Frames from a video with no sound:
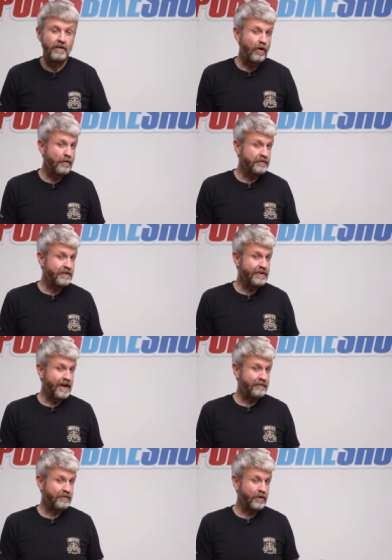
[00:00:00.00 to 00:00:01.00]
Often you
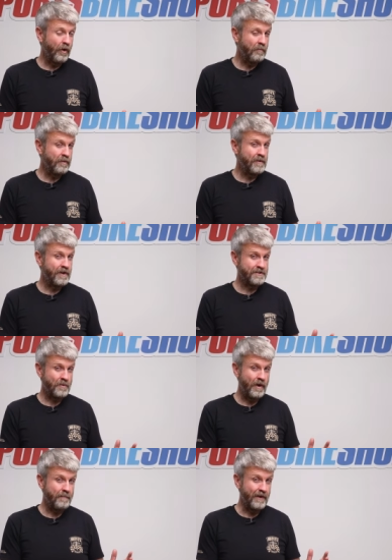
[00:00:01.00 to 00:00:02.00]
have to compromise
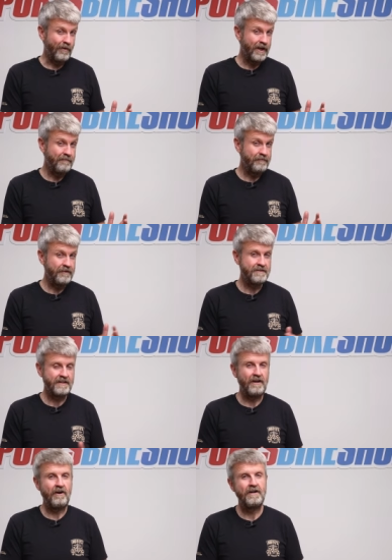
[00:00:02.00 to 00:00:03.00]
quite a bit on comfort to
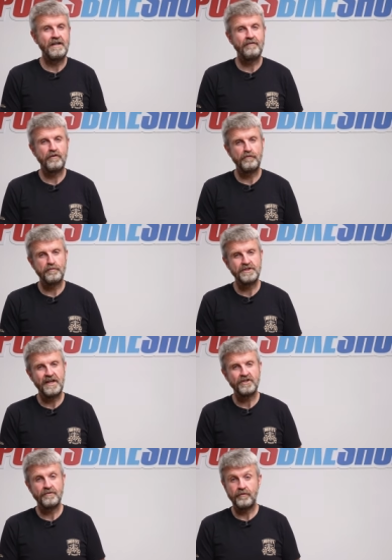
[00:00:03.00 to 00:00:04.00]
get a high level of
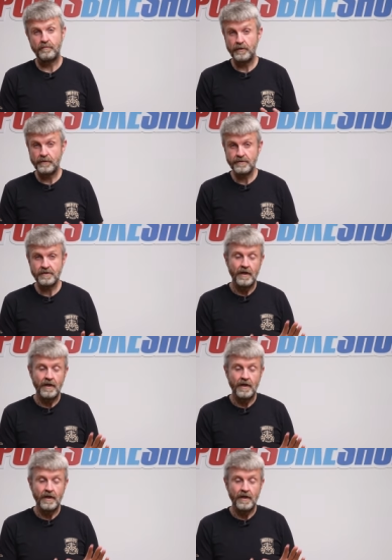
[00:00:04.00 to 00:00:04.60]
protection from boots,